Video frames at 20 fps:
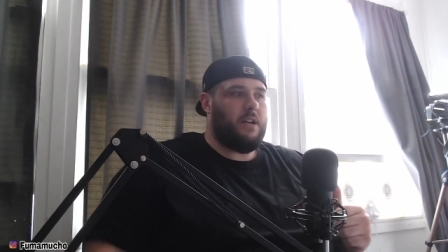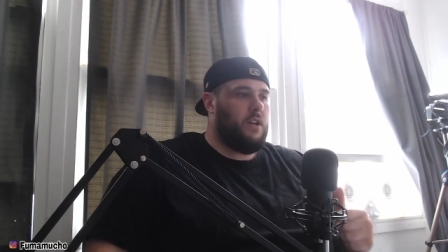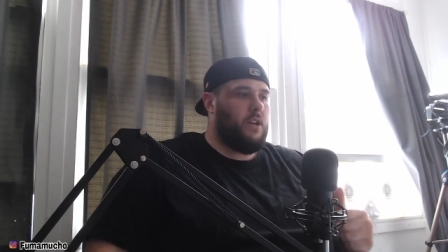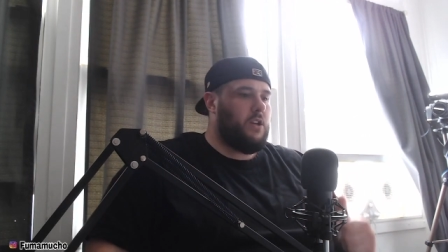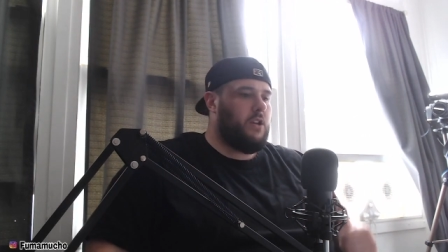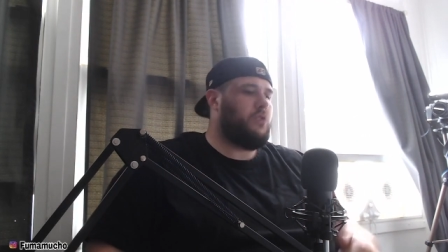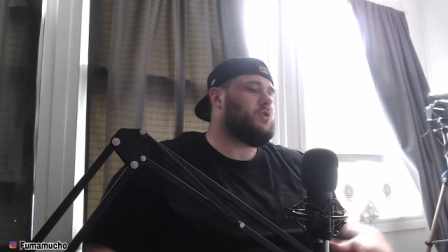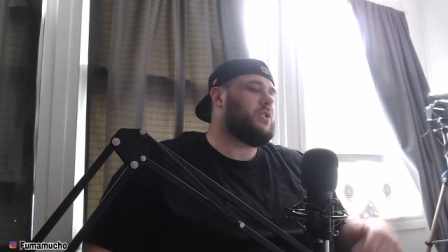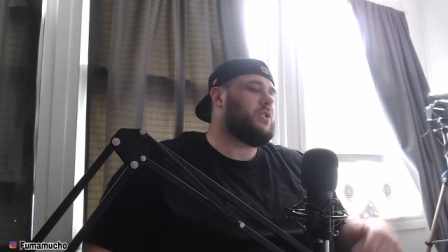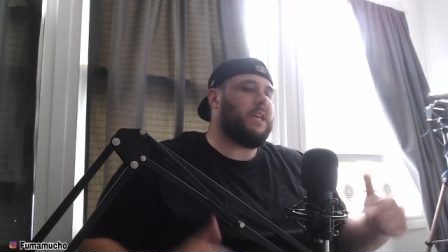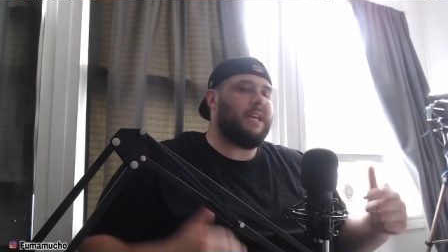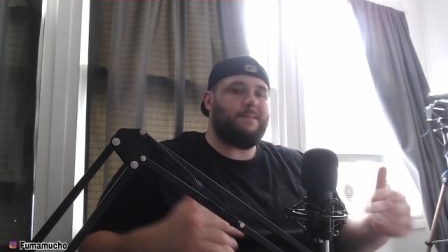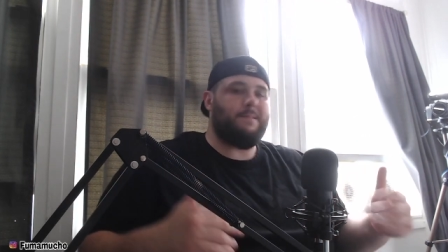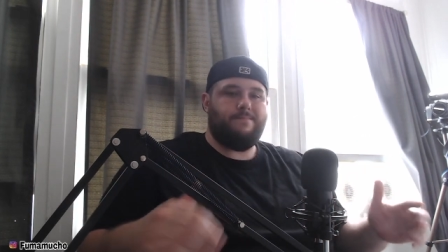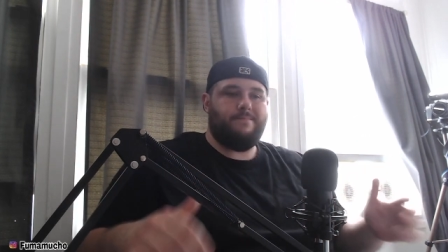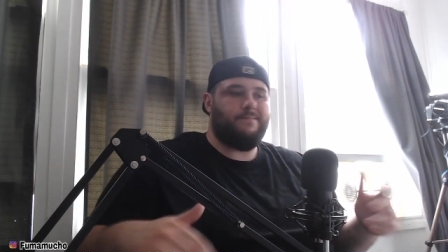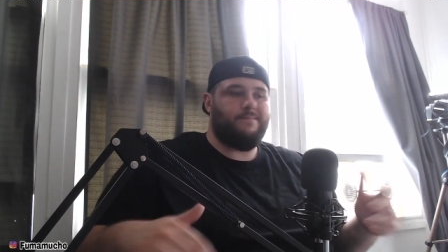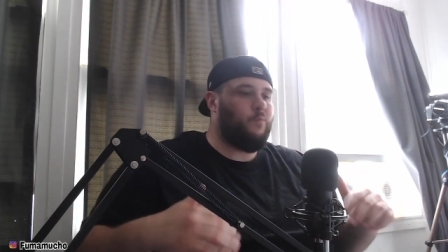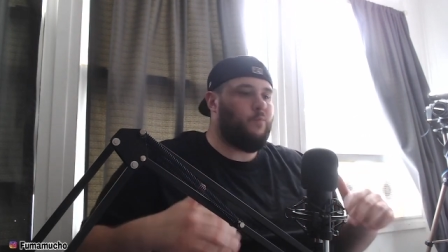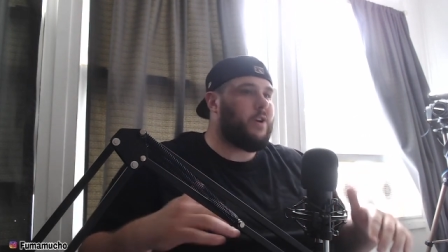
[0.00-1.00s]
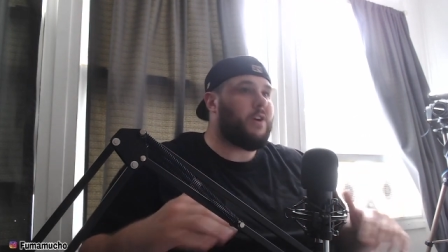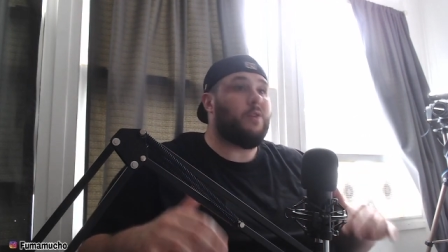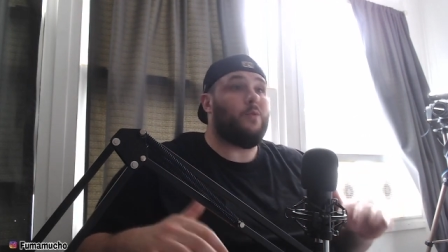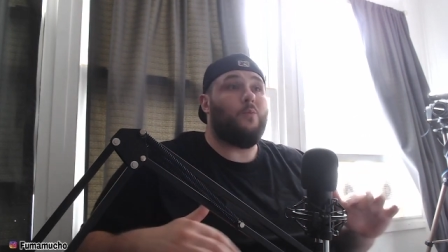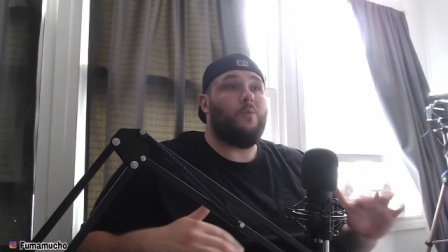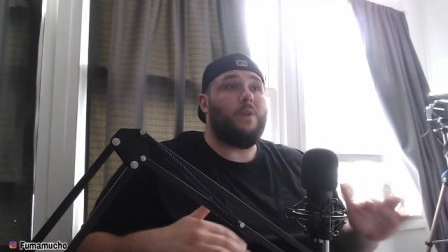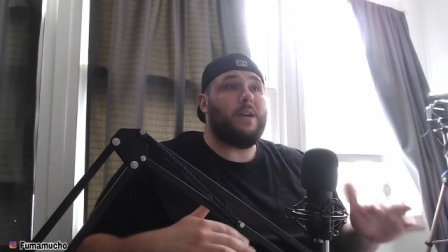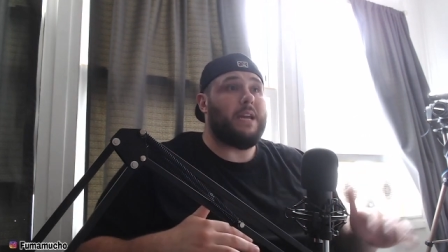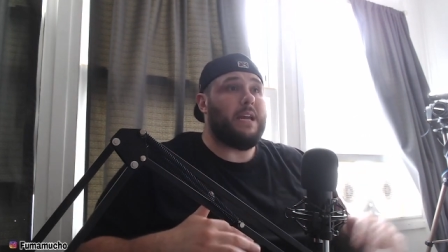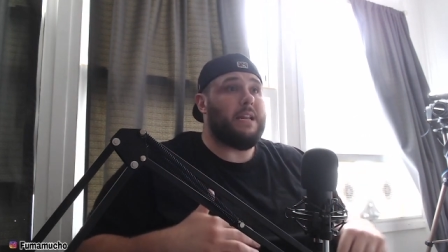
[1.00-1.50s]
You're just like, we're going to
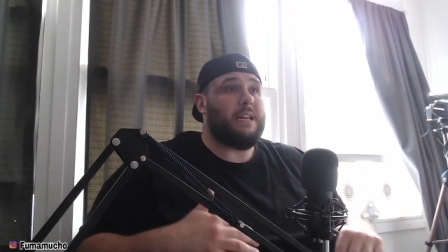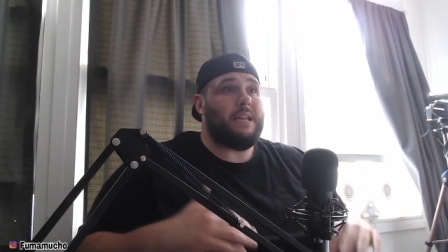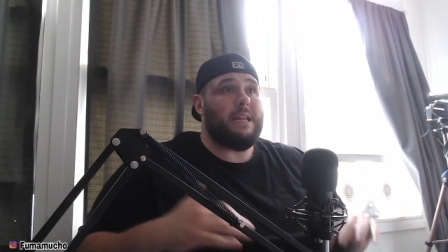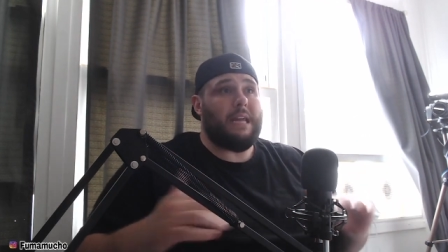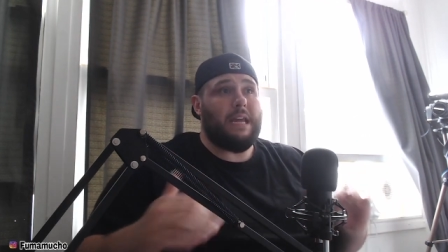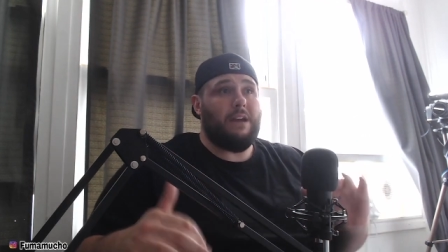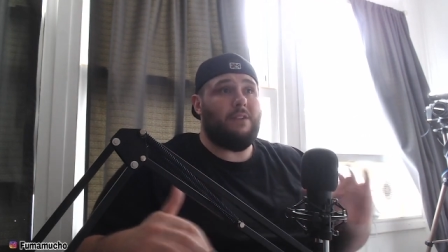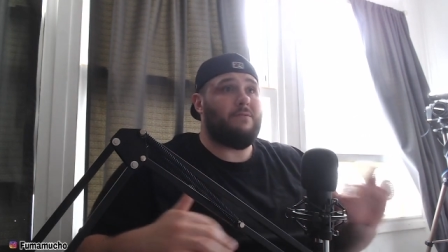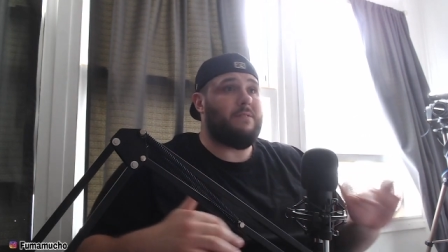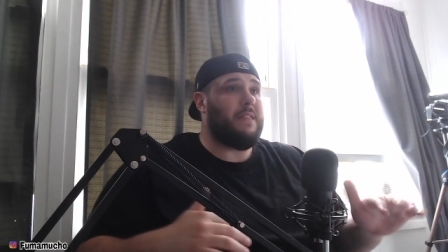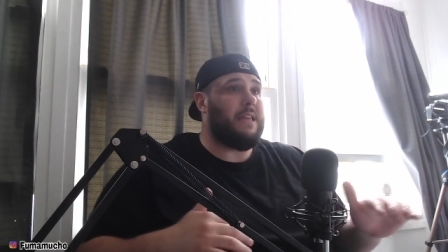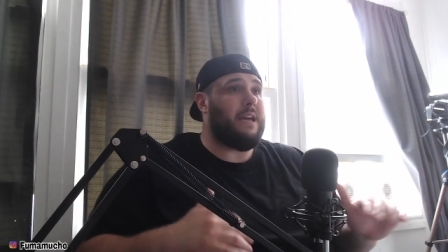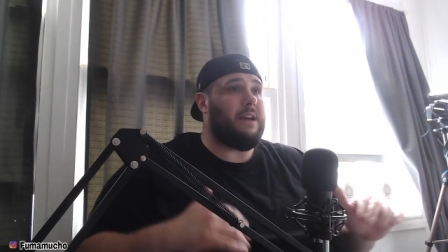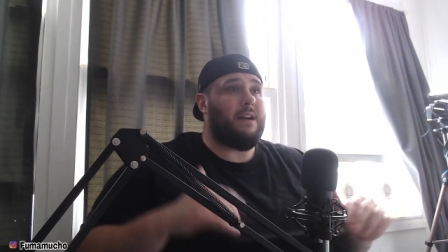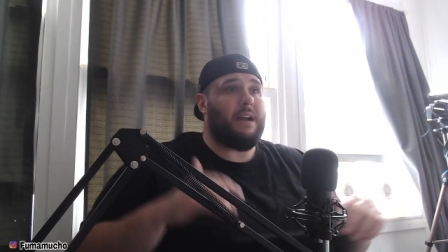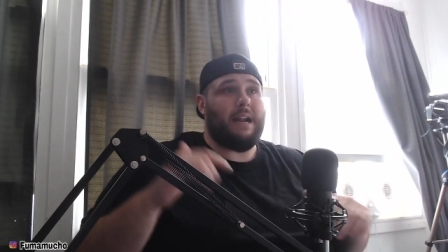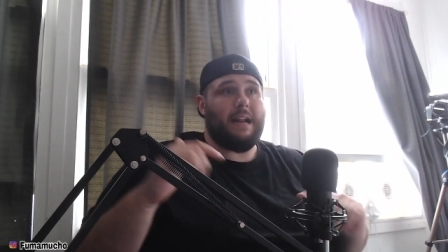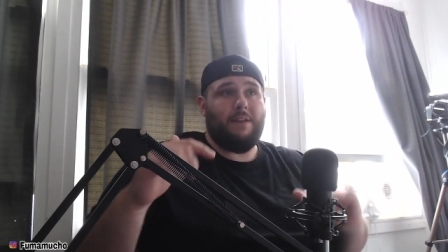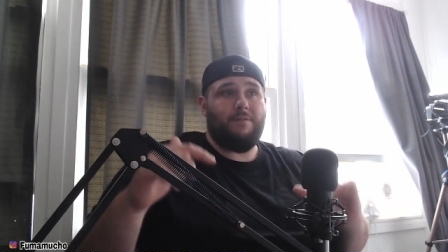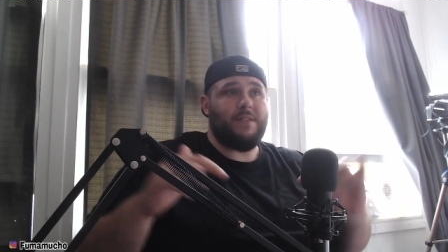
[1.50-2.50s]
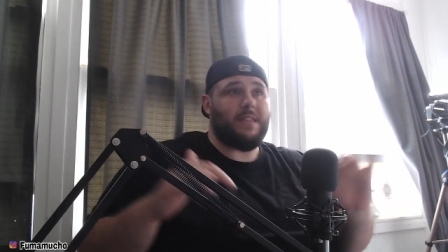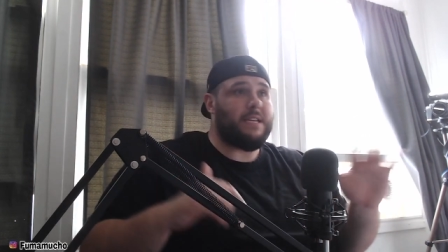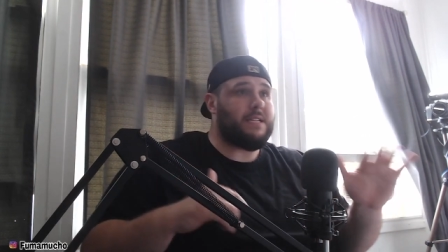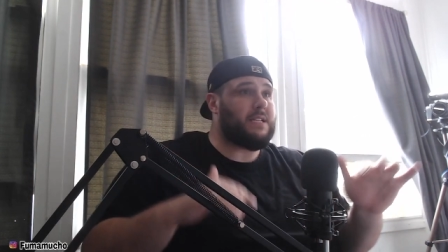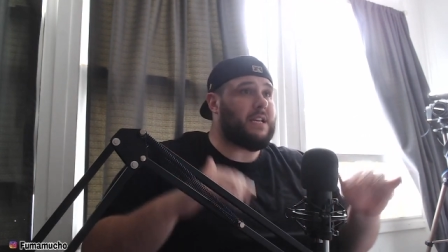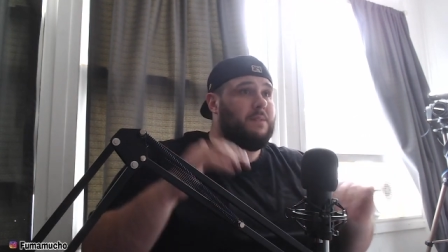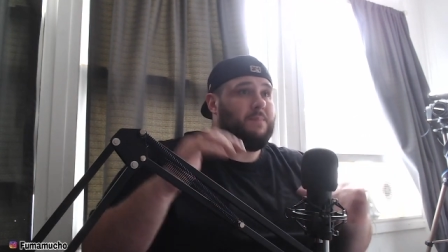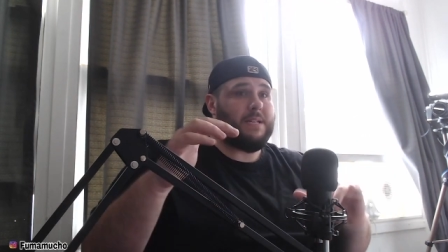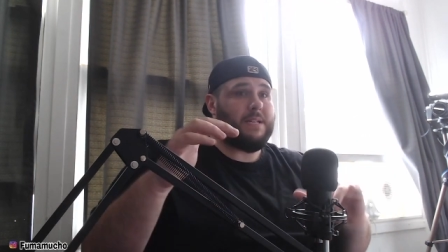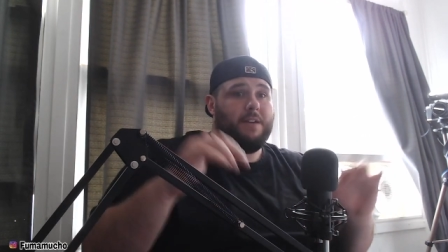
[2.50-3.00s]
wing it here and there, and everything's going
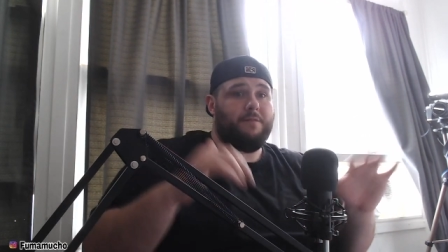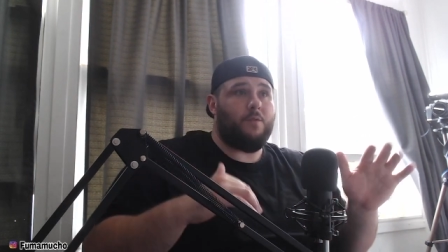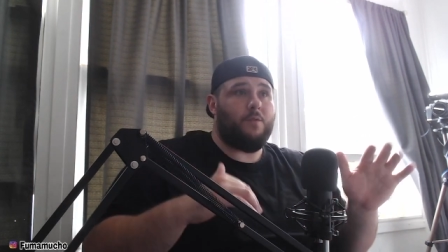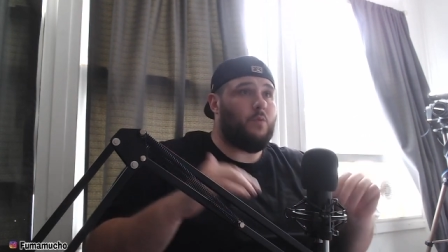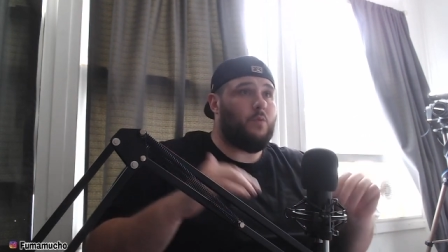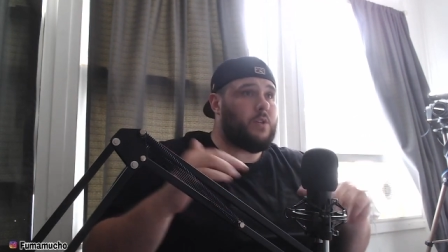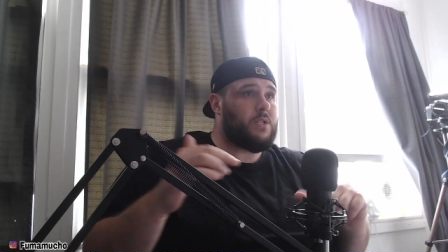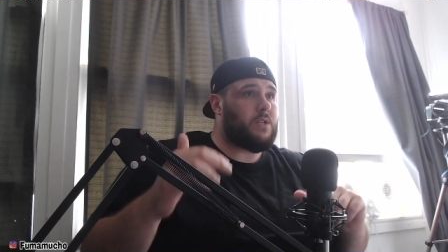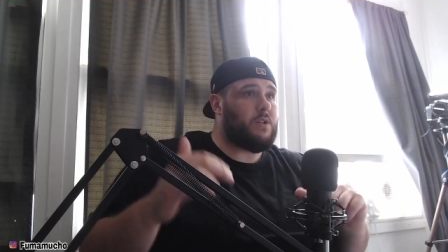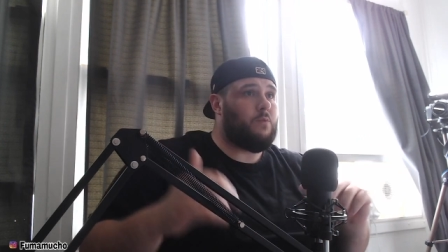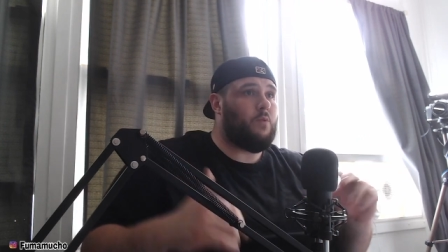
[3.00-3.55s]
to be different once.